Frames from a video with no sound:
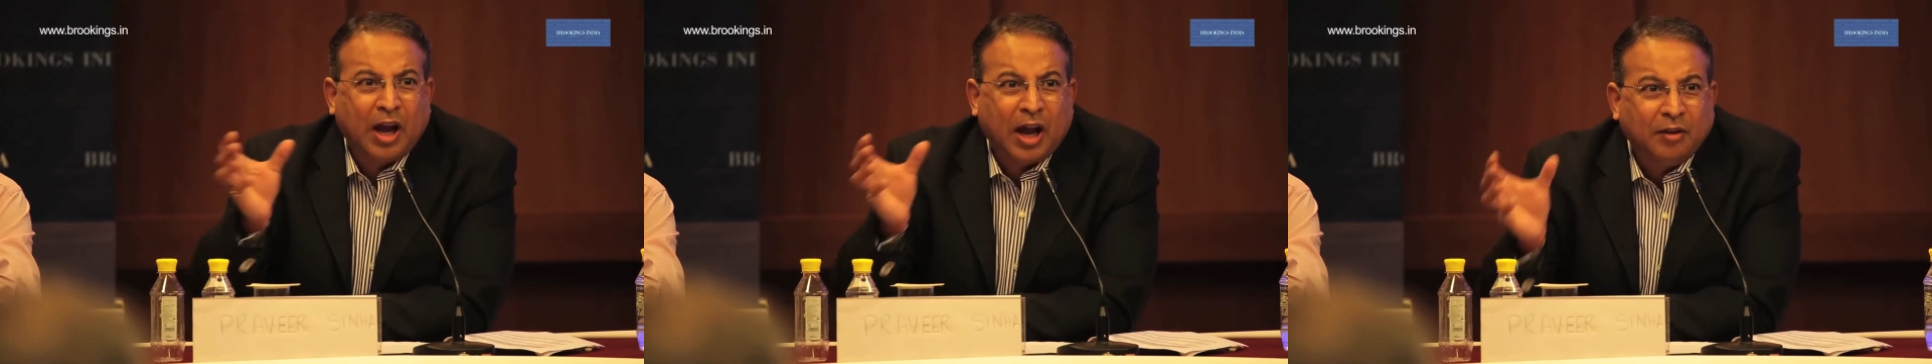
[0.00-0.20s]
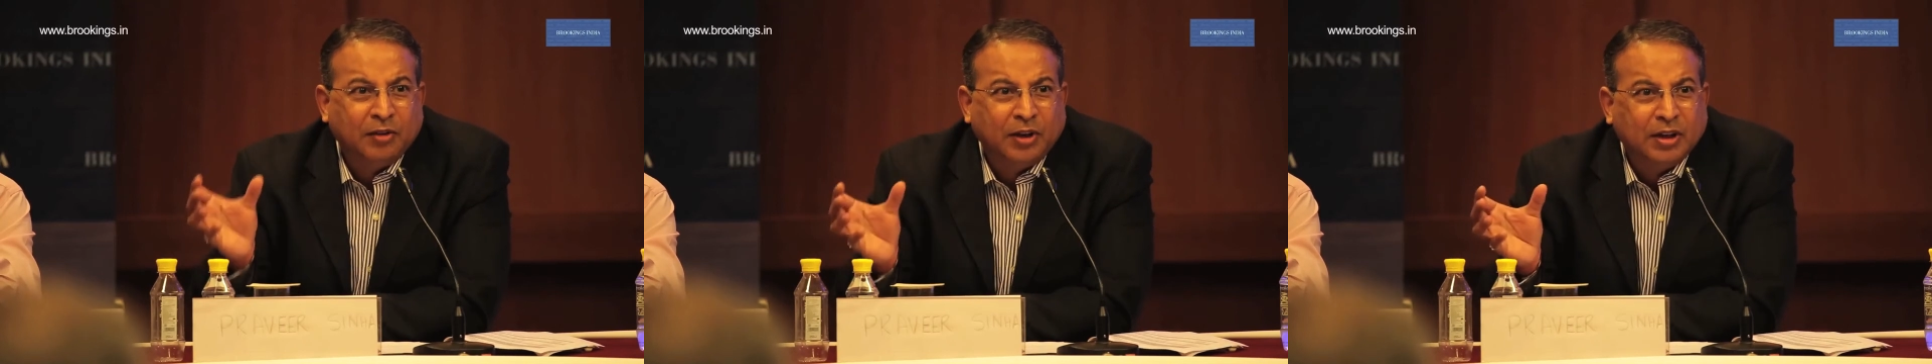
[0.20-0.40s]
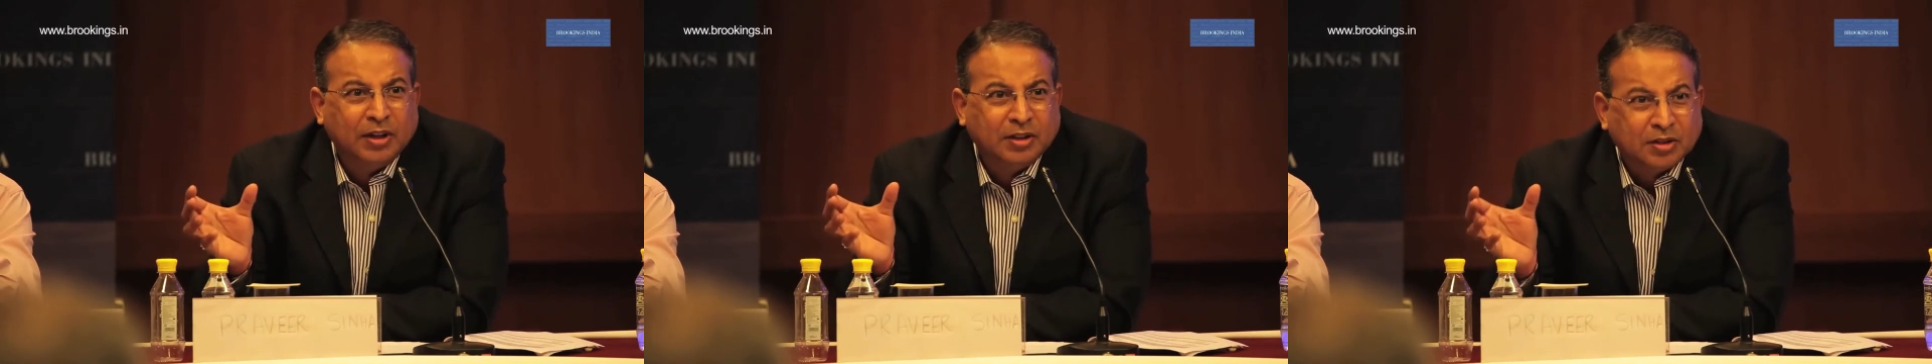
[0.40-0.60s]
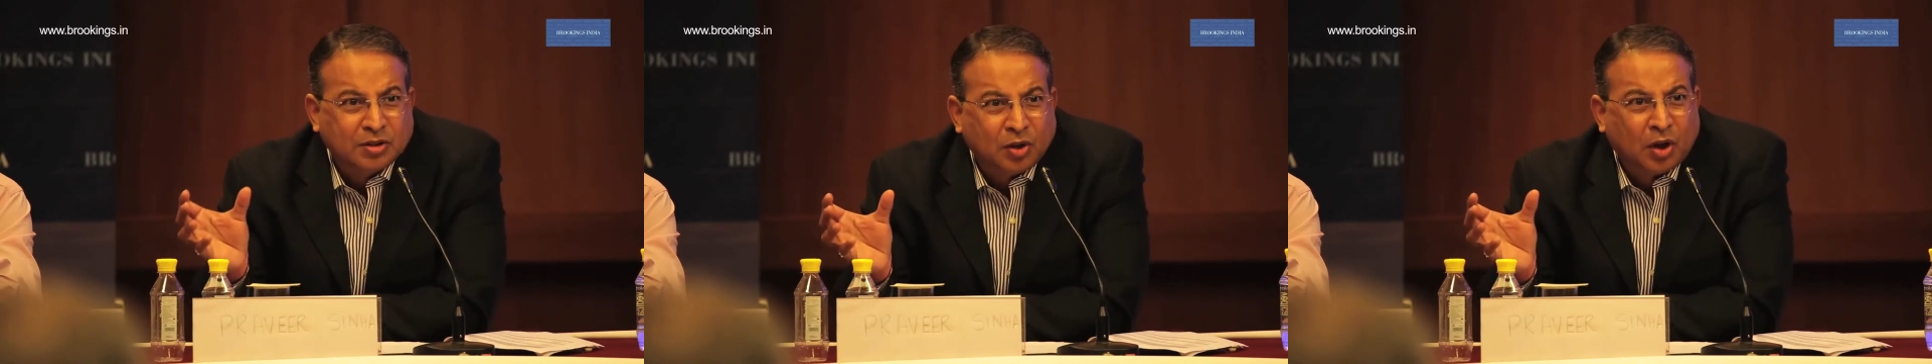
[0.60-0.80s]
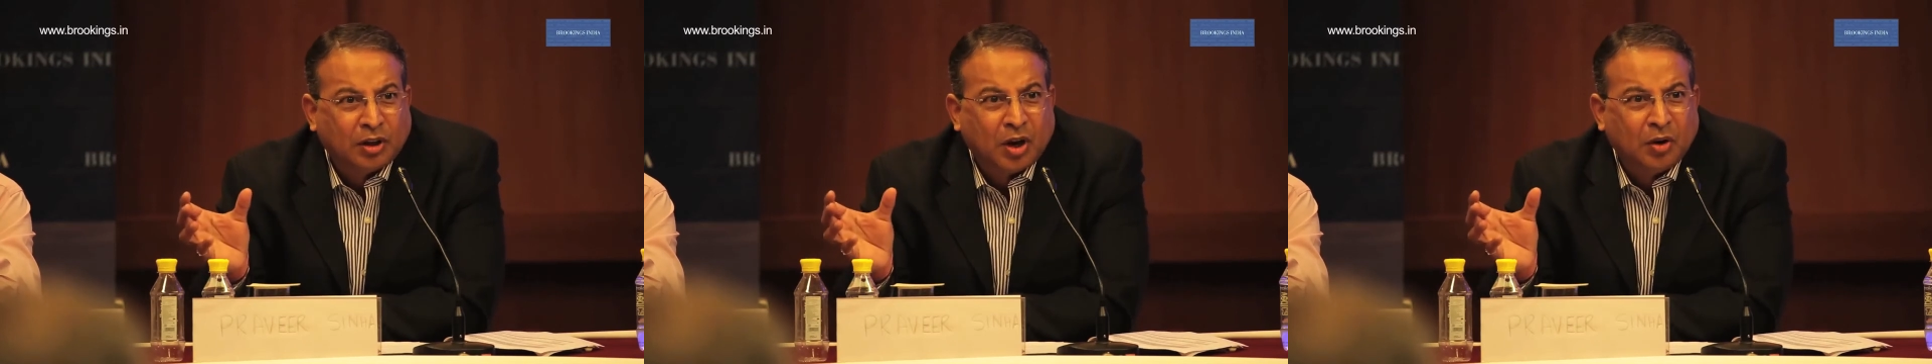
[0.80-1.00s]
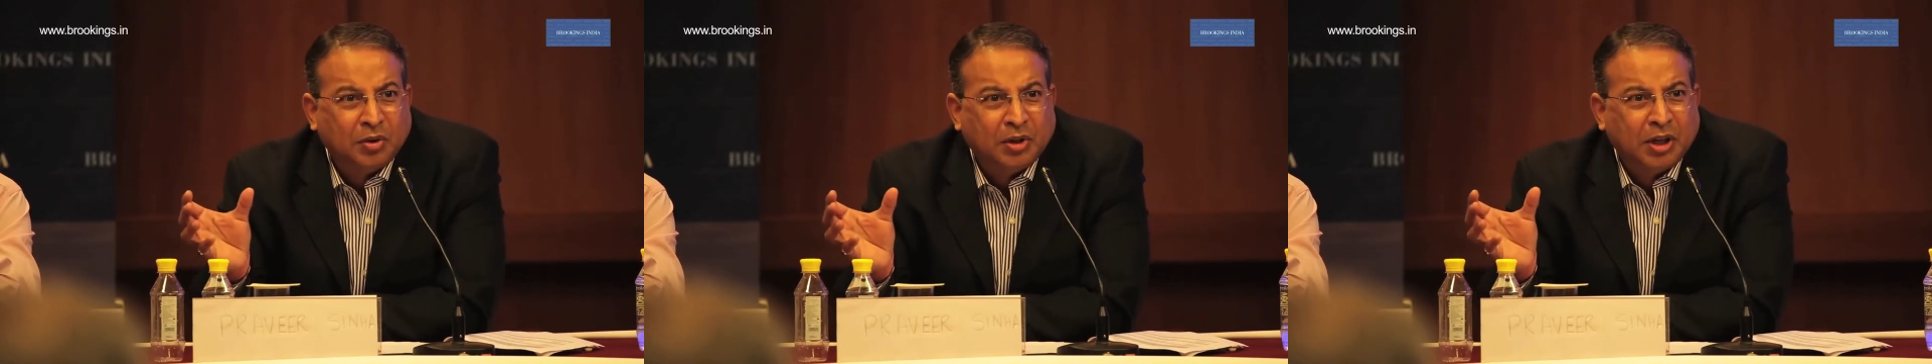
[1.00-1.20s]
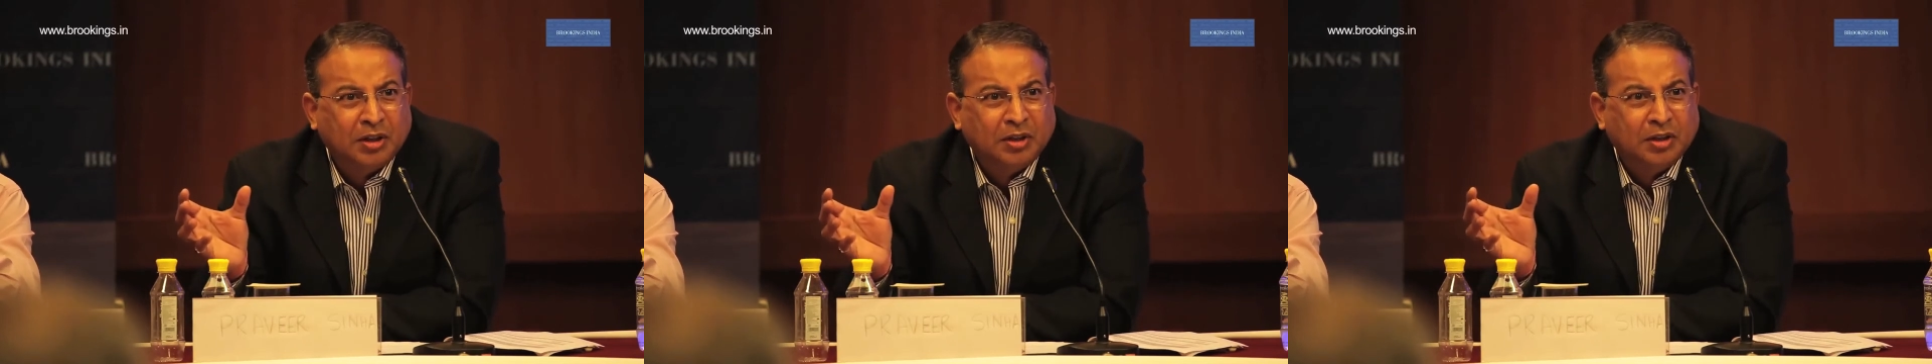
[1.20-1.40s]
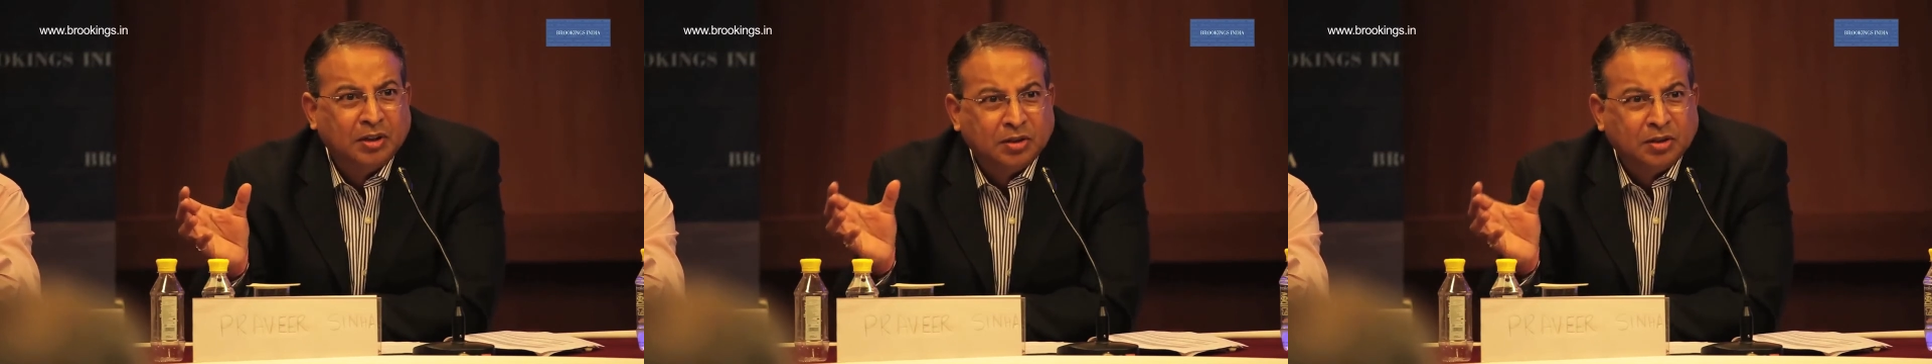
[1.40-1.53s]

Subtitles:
having sorted